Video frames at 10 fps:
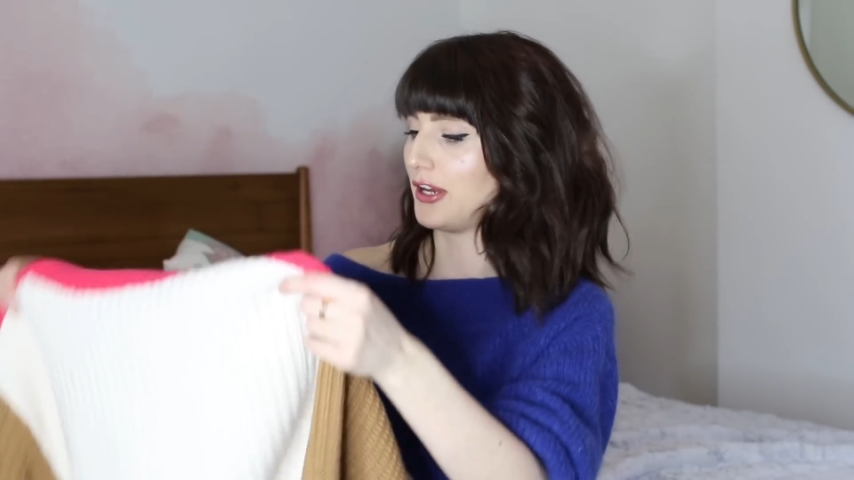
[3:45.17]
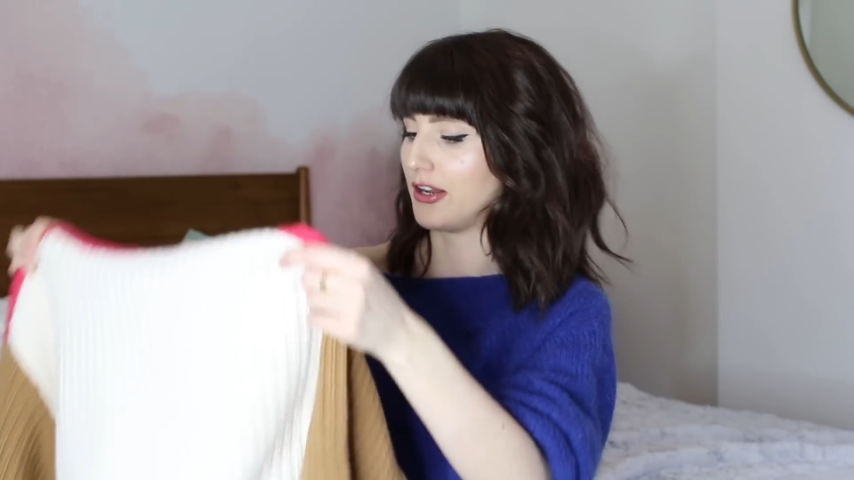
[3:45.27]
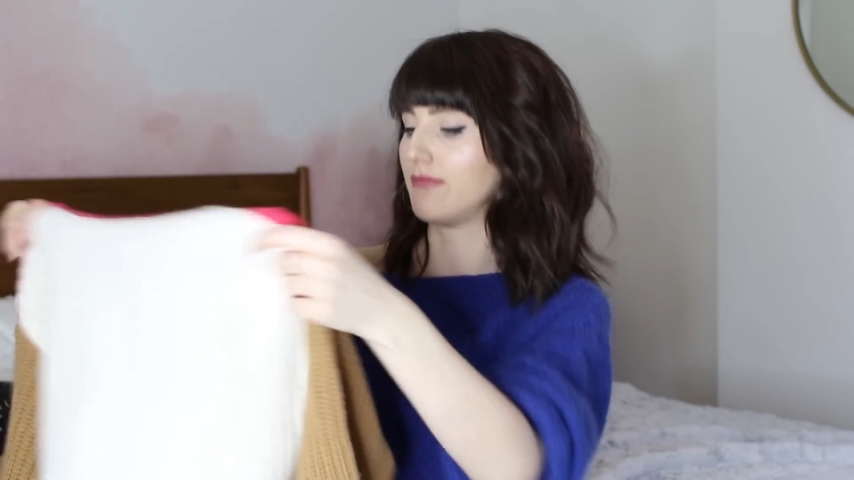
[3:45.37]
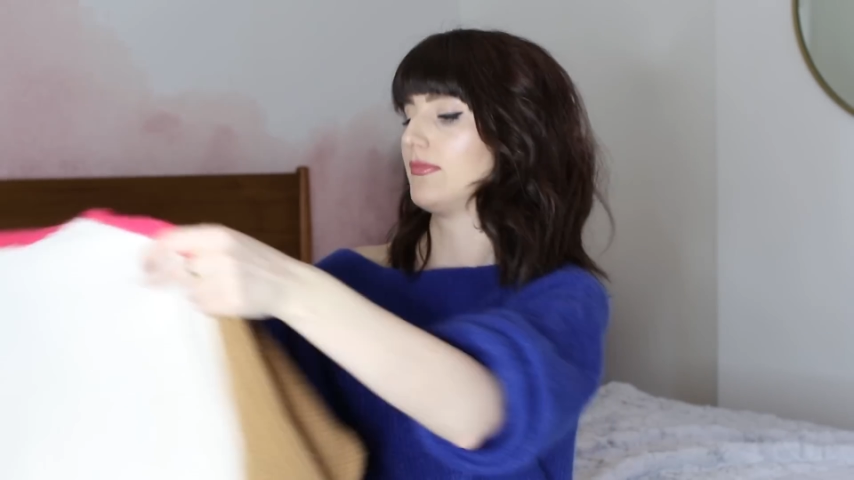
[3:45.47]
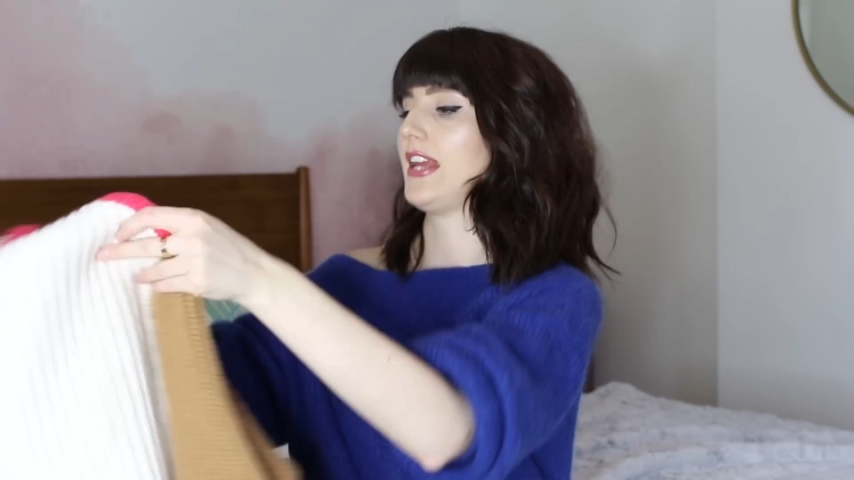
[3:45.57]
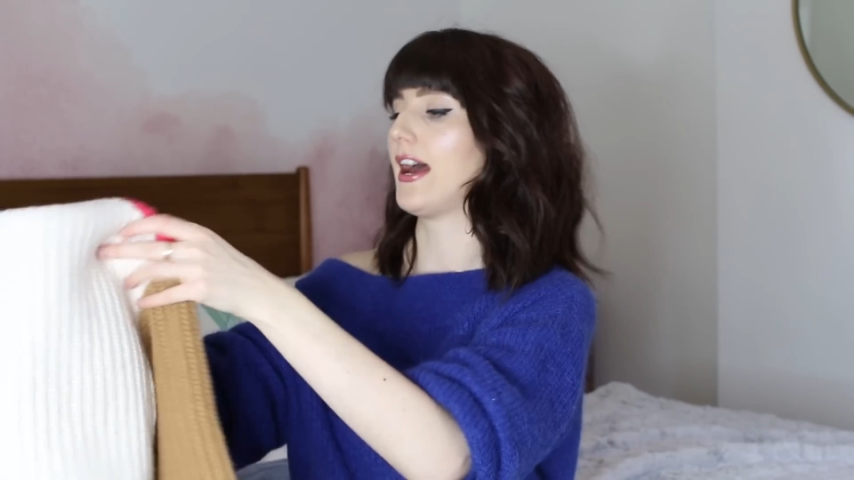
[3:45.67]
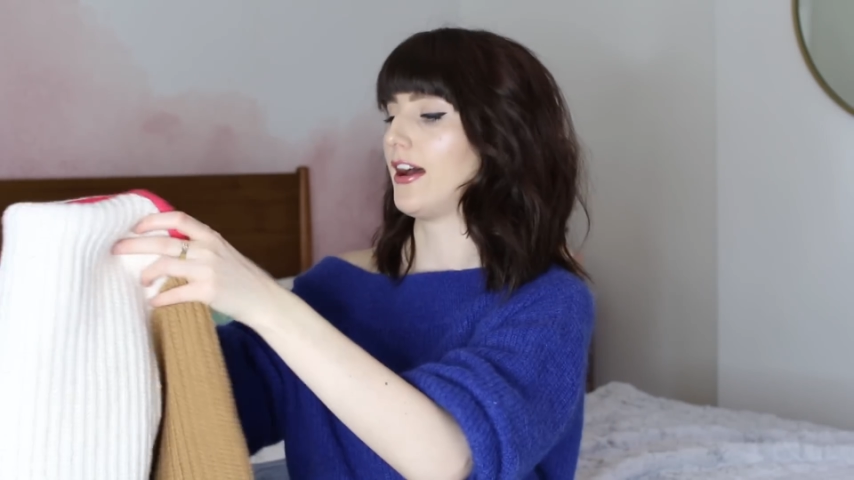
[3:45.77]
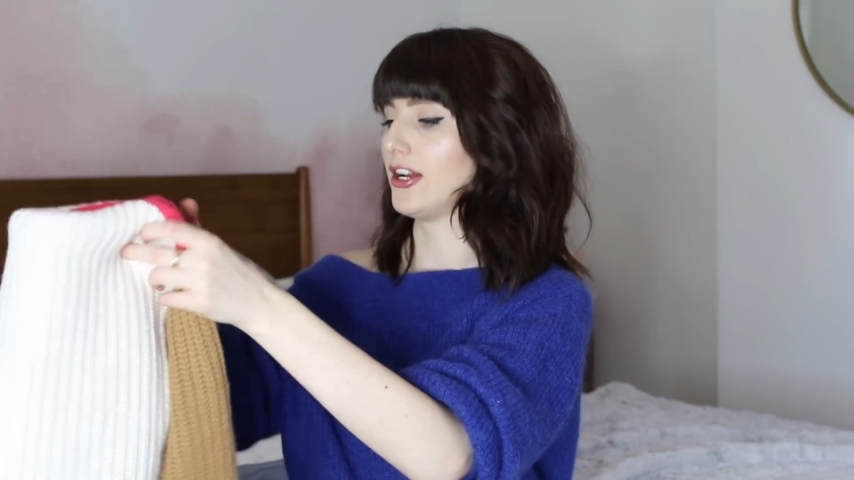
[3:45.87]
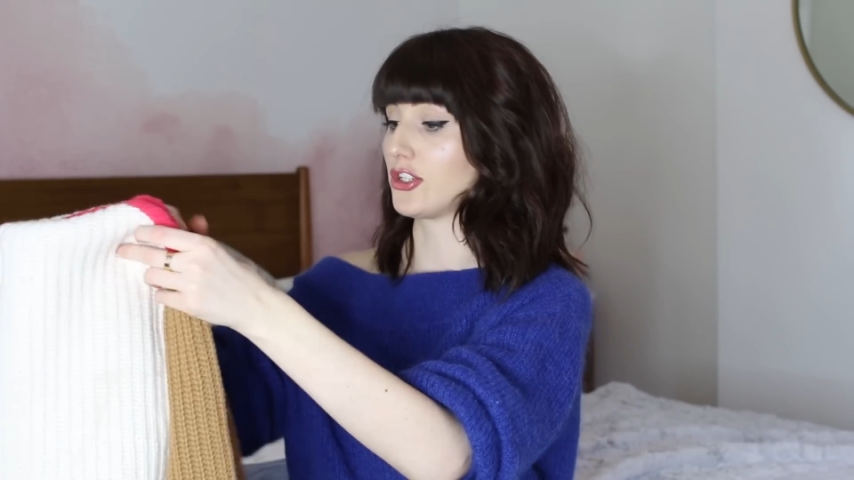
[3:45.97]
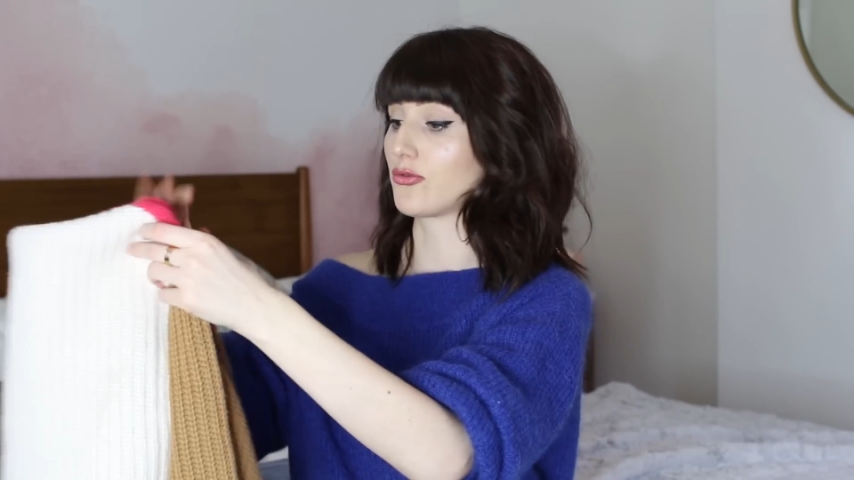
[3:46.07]
and
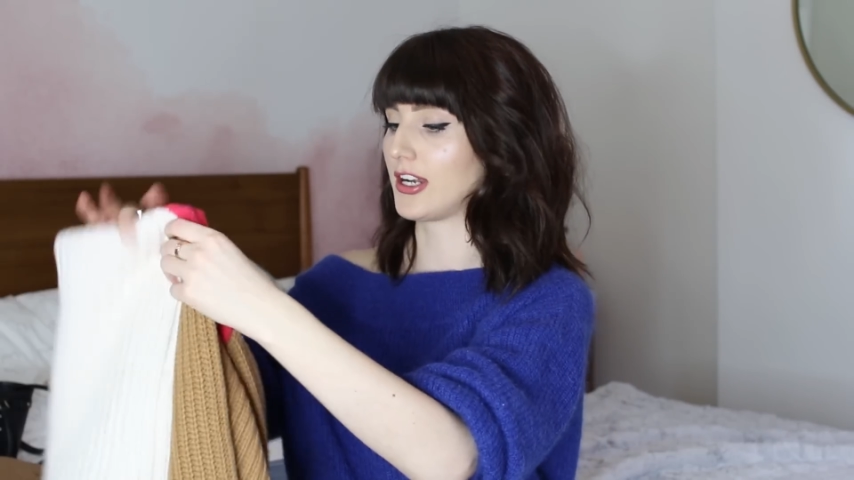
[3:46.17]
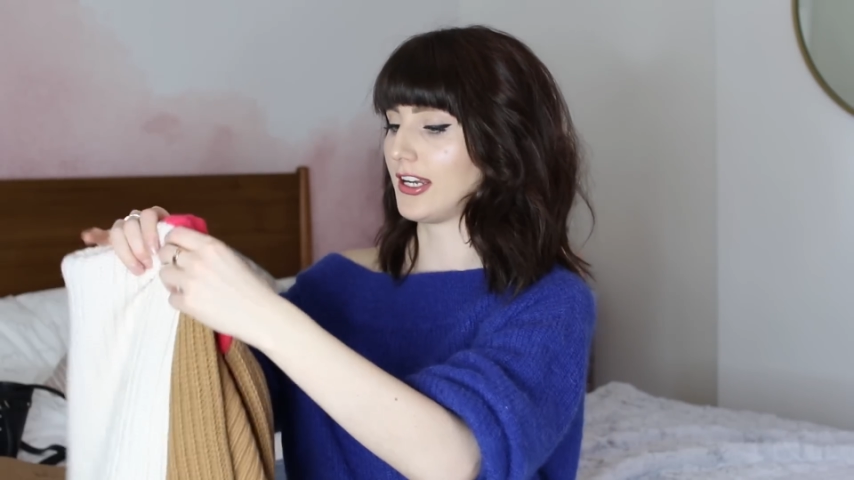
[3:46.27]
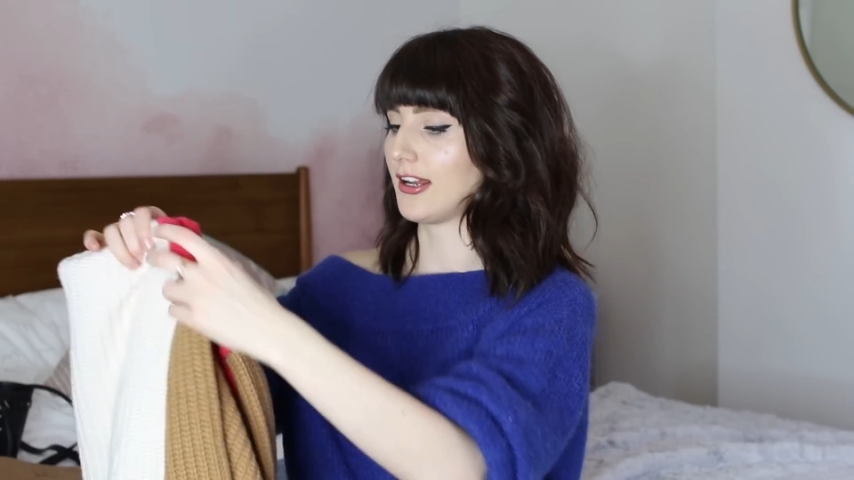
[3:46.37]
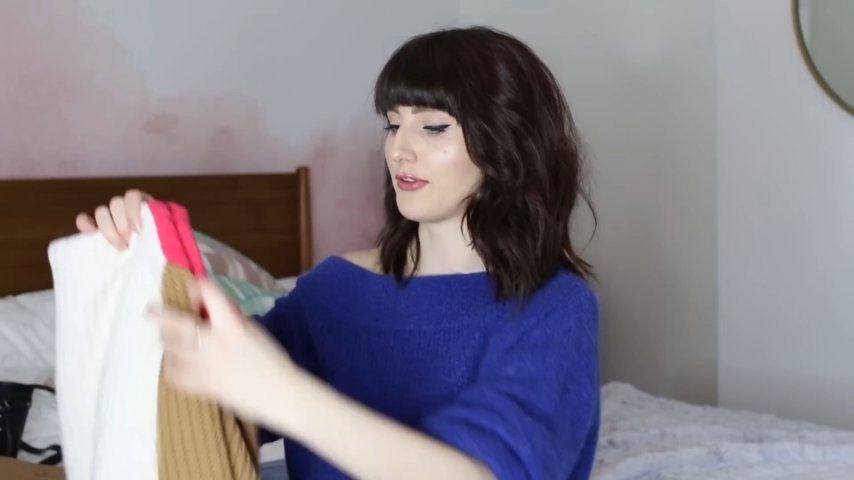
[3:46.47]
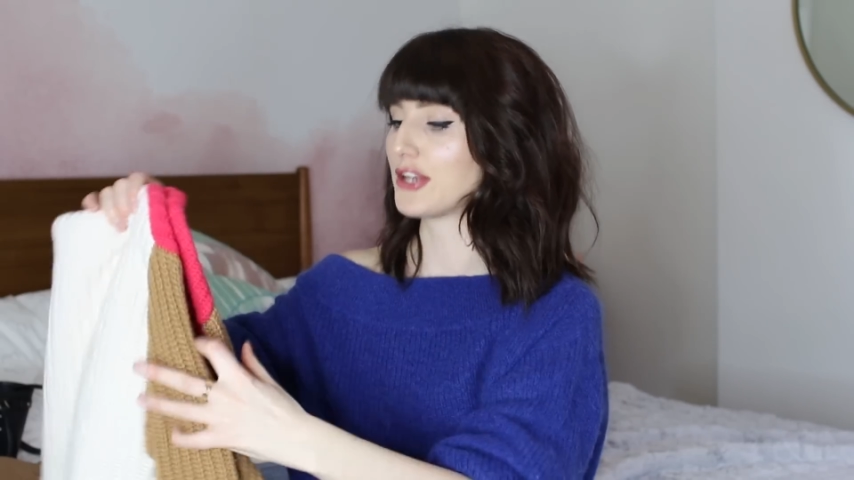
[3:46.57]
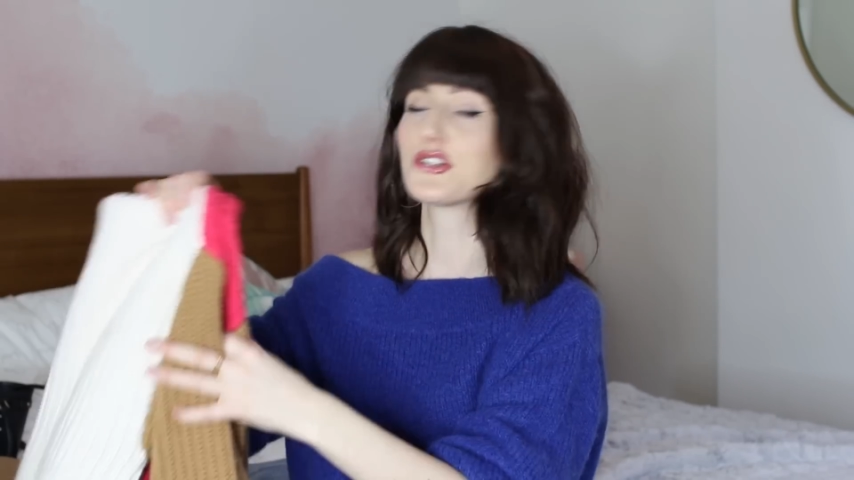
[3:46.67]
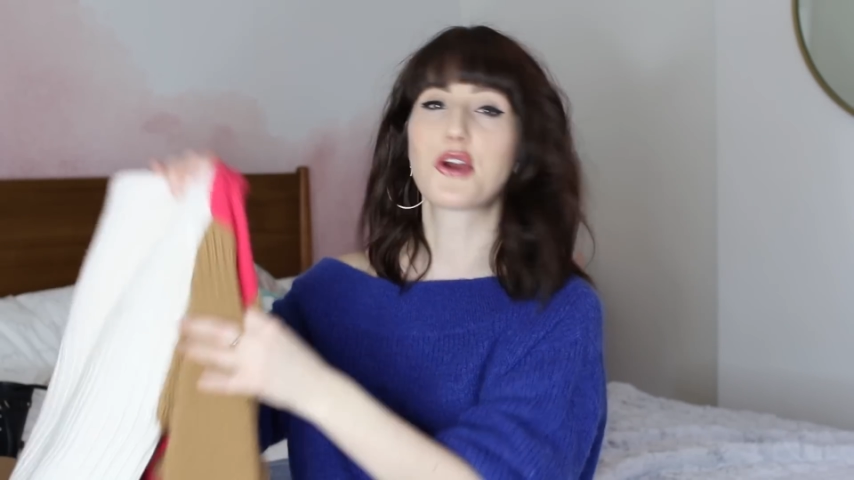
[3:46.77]
yeah I just really love it.